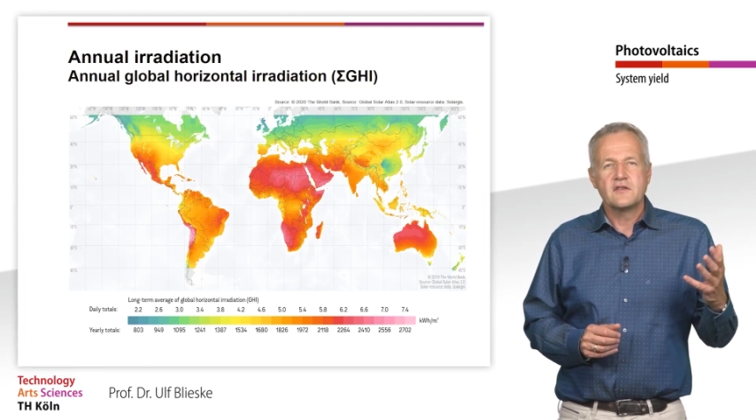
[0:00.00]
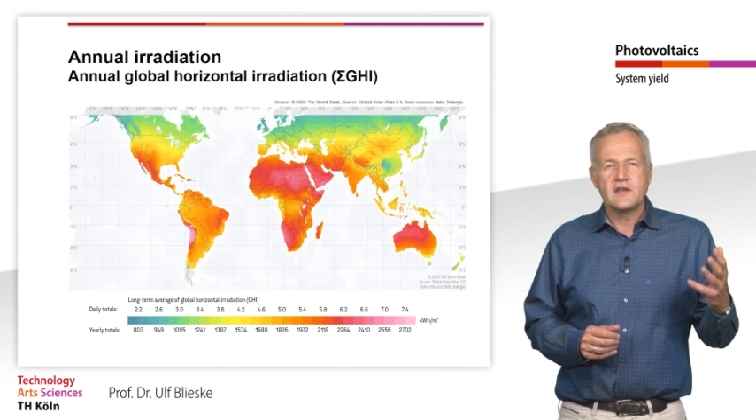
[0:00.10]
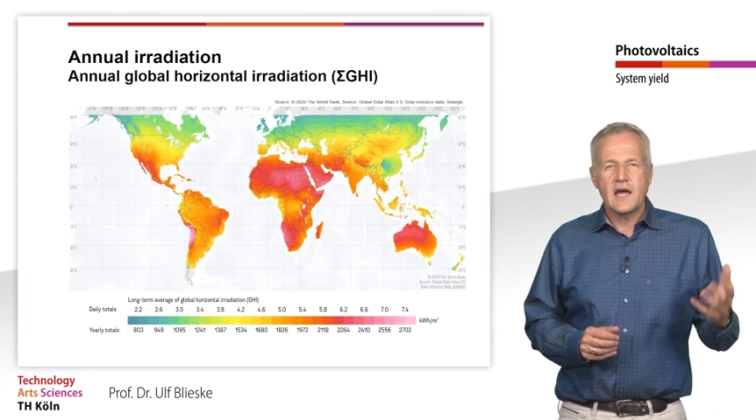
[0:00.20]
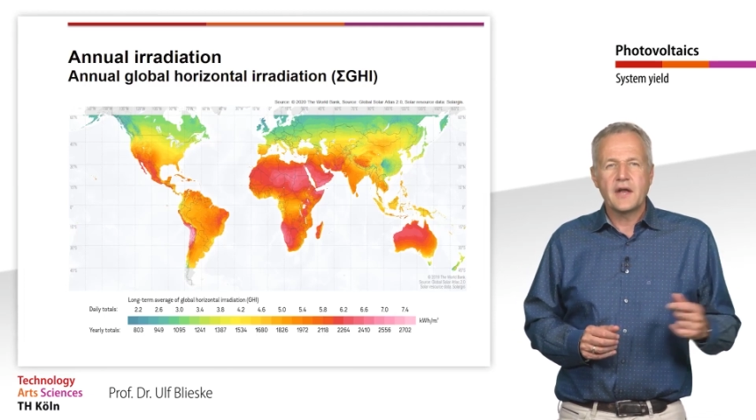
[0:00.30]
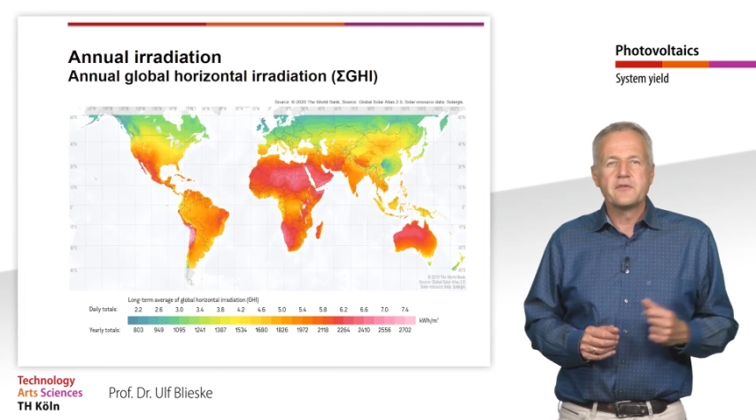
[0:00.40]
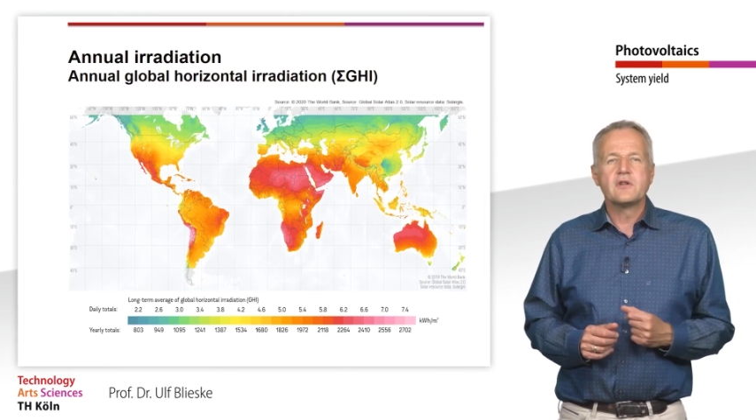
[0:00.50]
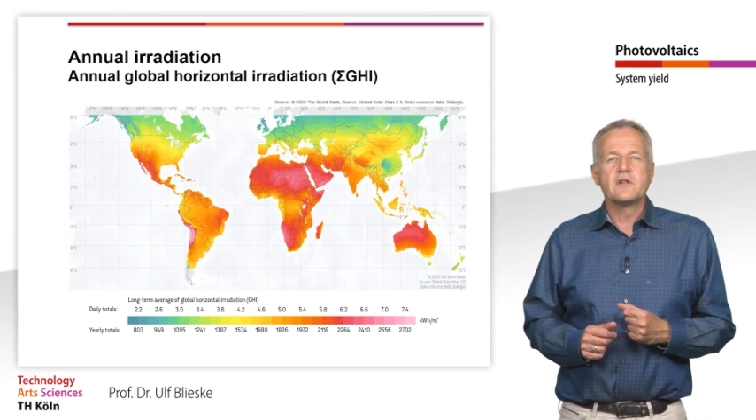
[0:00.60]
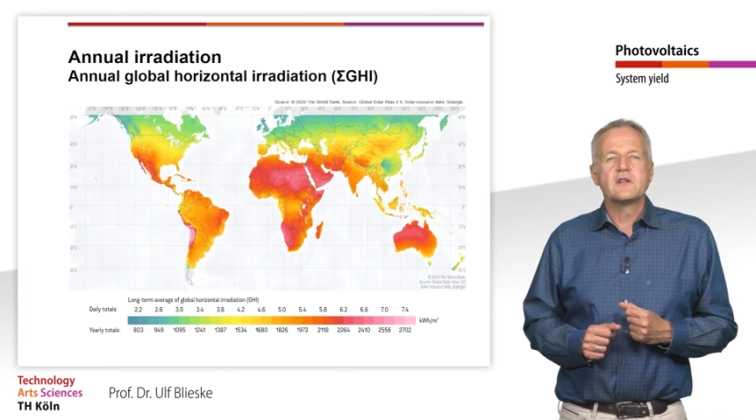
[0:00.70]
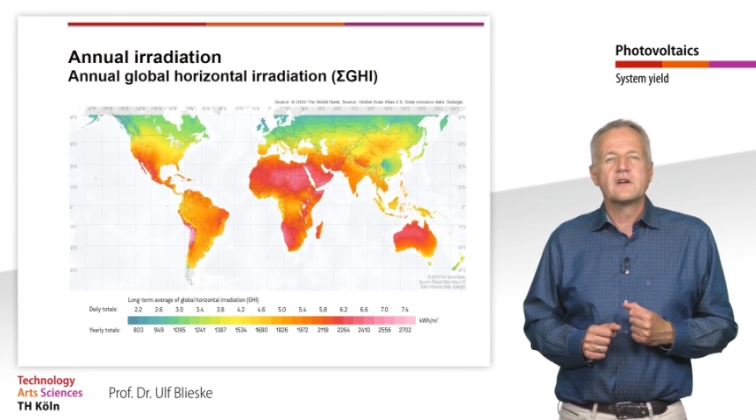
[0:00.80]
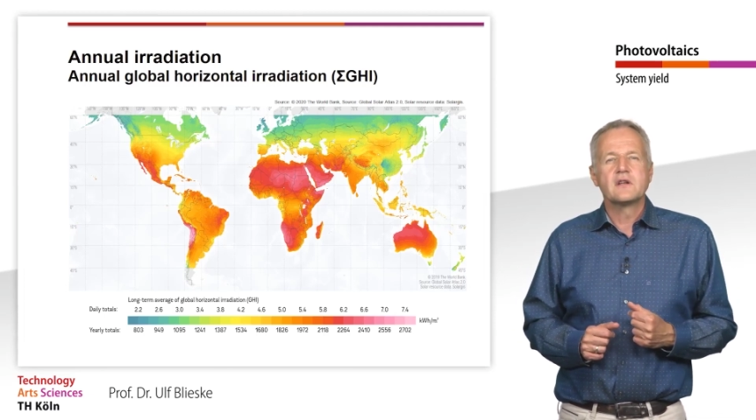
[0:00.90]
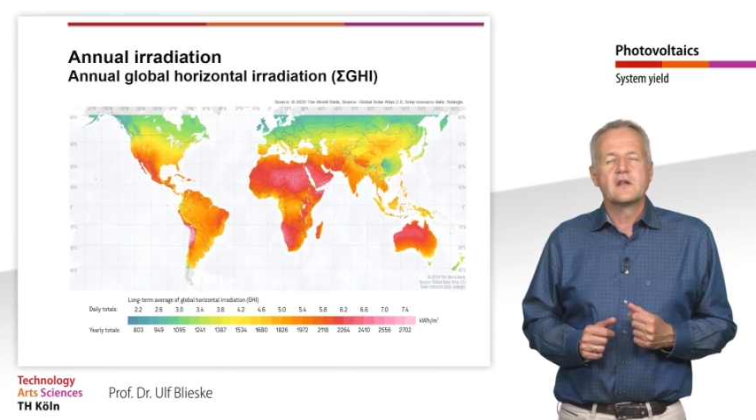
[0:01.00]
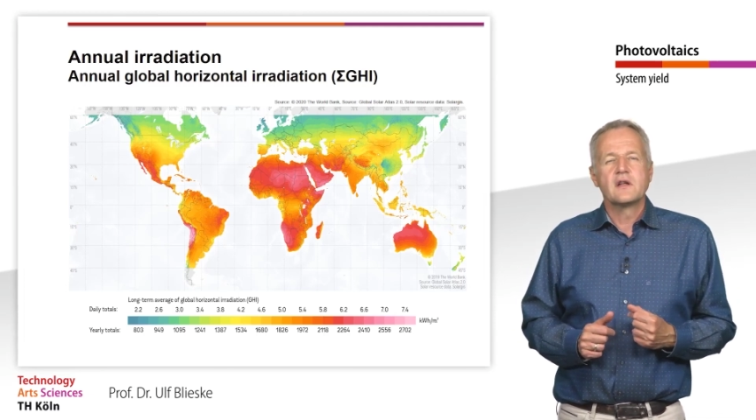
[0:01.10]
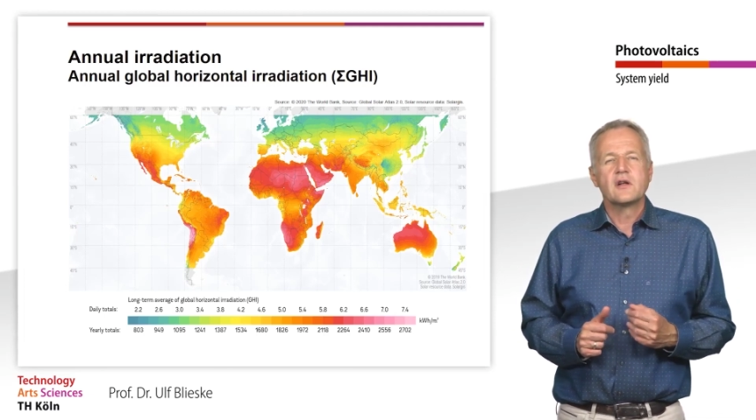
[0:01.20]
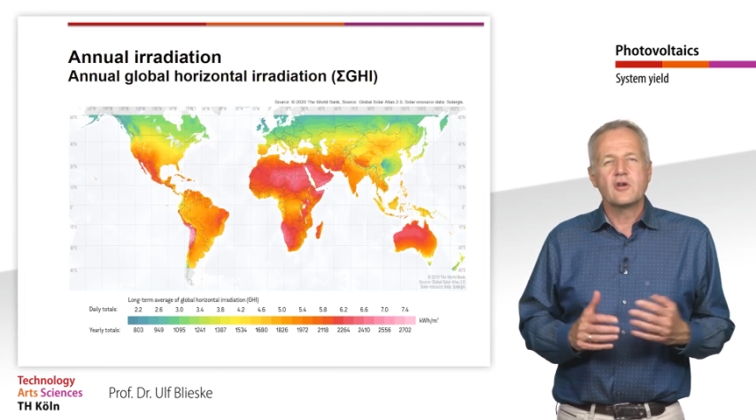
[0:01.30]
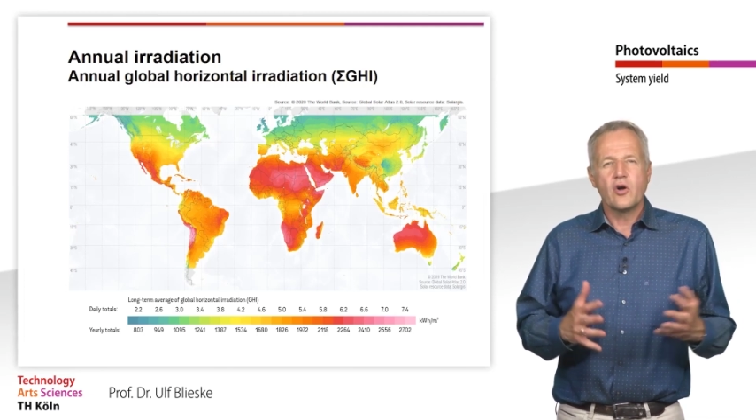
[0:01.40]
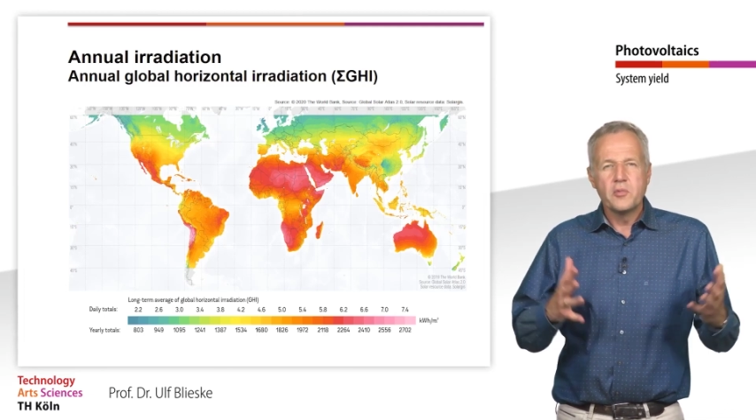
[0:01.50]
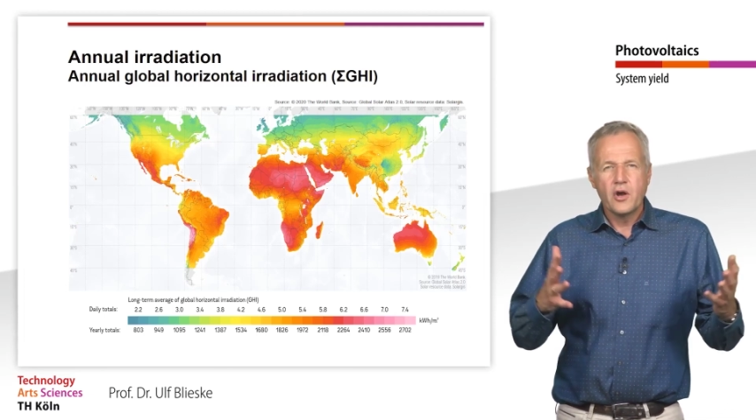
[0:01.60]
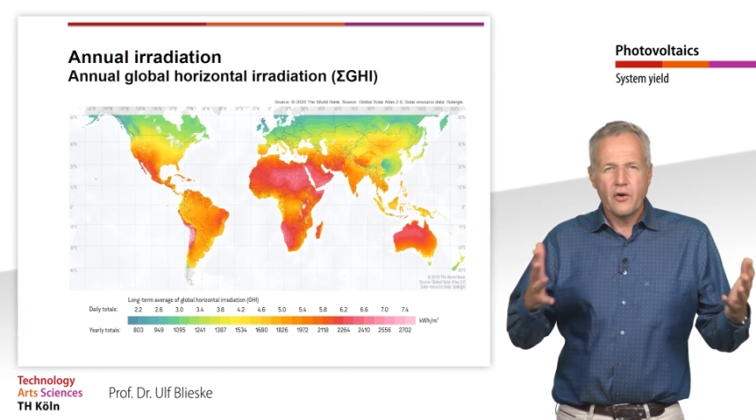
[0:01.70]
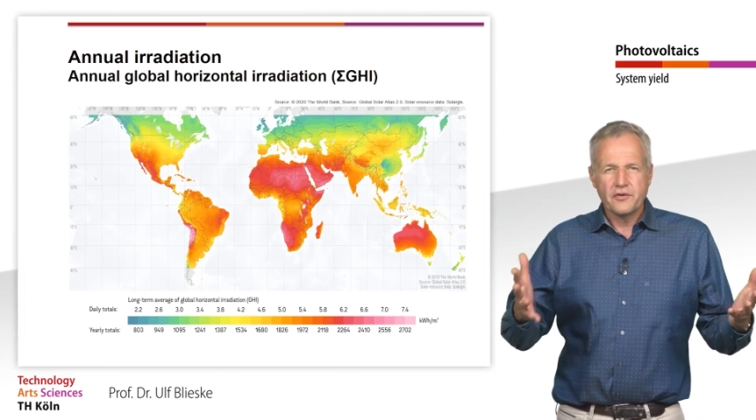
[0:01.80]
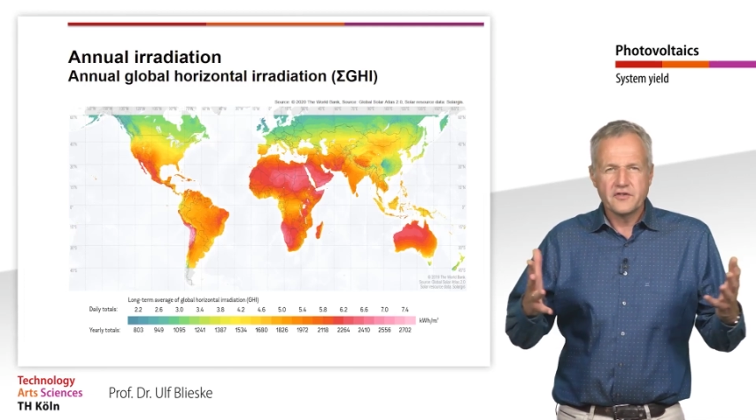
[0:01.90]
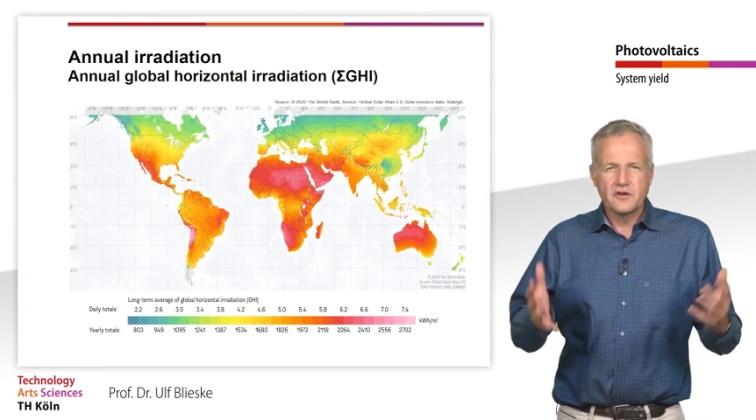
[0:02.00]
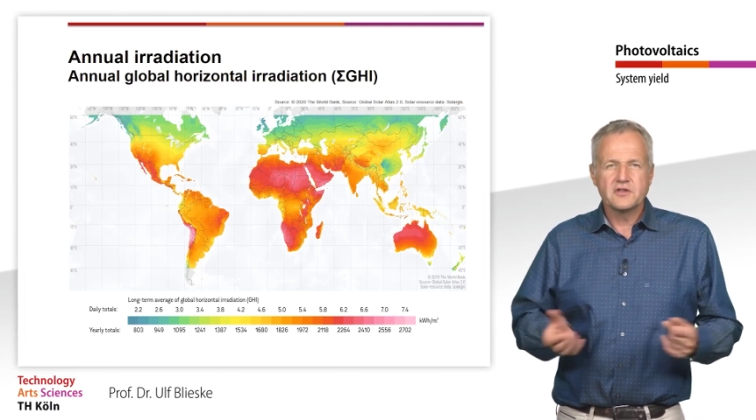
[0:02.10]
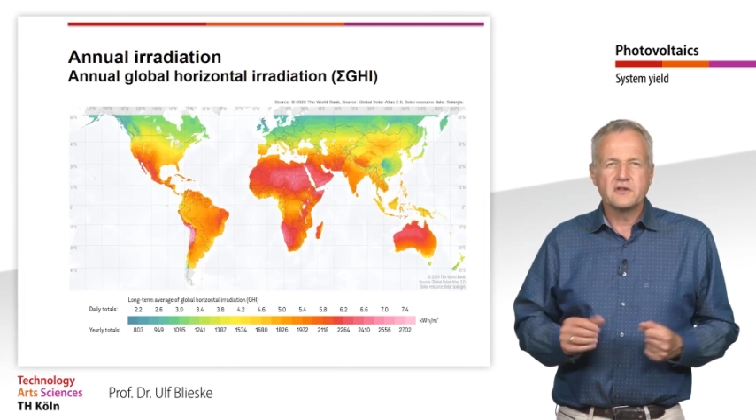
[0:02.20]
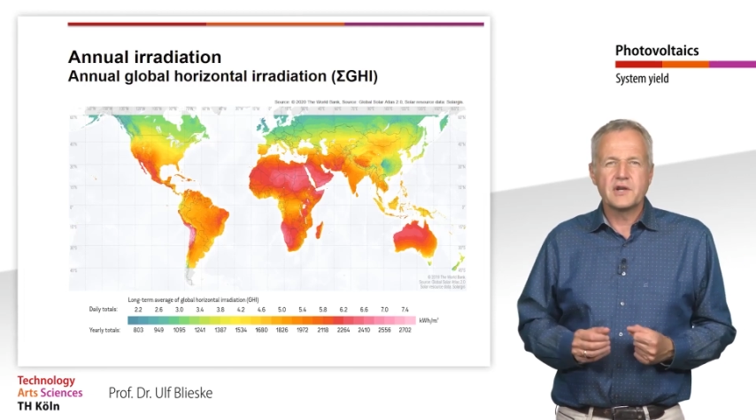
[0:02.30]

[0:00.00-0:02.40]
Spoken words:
the annual global horizontal